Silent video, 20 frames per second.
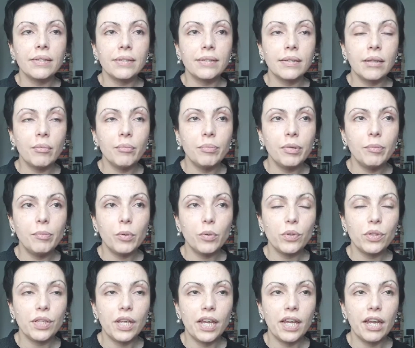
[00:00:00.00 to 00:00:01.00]
Some people
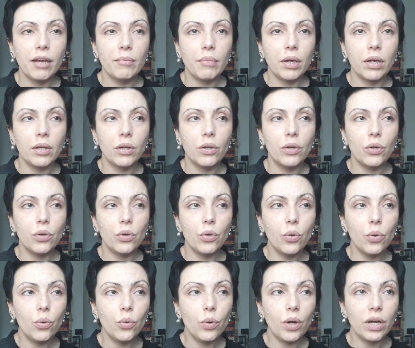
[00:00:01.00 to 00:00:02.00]
say I'm a
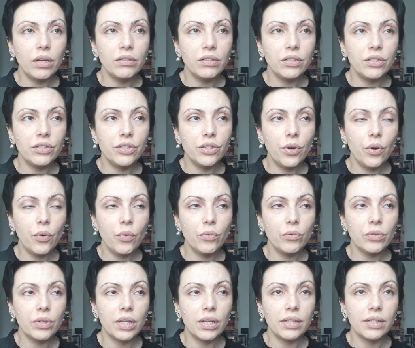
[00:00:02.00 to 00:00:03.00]
cool
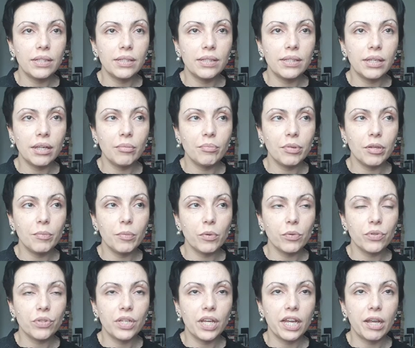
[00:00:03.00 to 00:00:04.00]
undertone, some
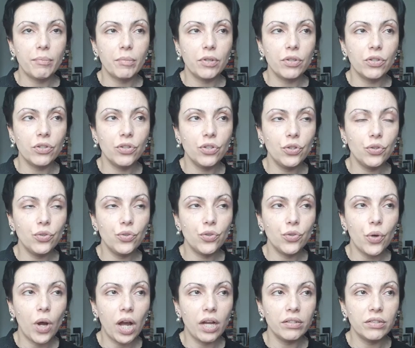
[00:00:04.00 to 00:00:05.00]
people say I'm a
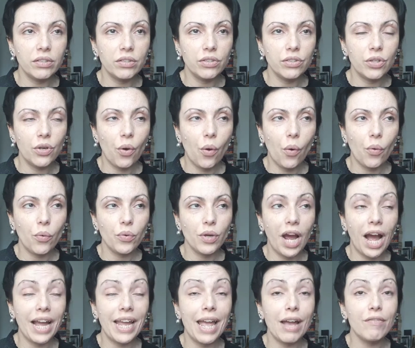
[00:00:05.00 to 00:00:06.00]
neutral undertone.
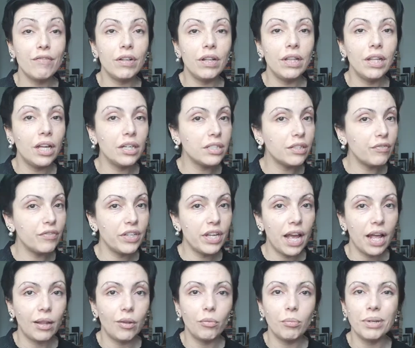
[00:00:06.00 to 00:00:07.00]
I have a lot of
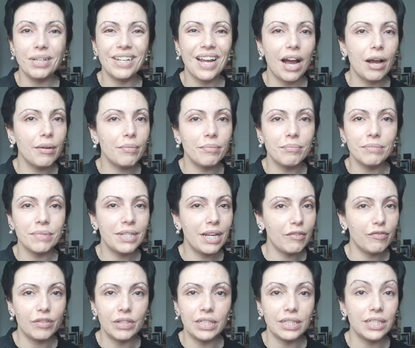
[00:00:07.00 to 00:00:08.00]
yellow, but I'm
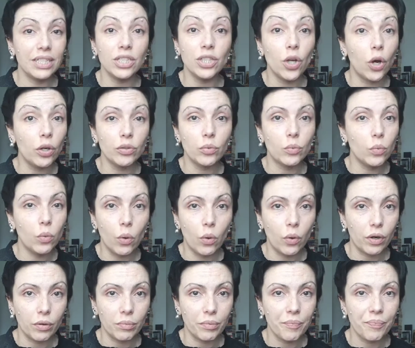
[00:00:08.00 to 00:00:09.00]
definitely not
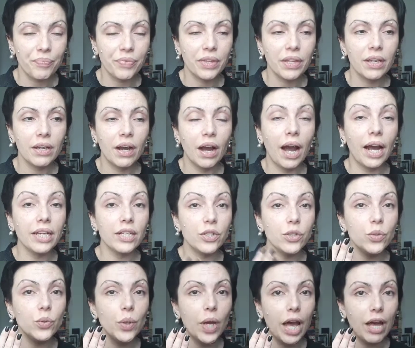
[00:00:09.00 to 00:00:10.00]
warm. I
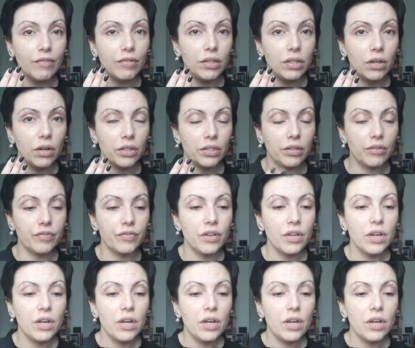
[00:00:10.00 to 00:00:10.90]
do have a lot of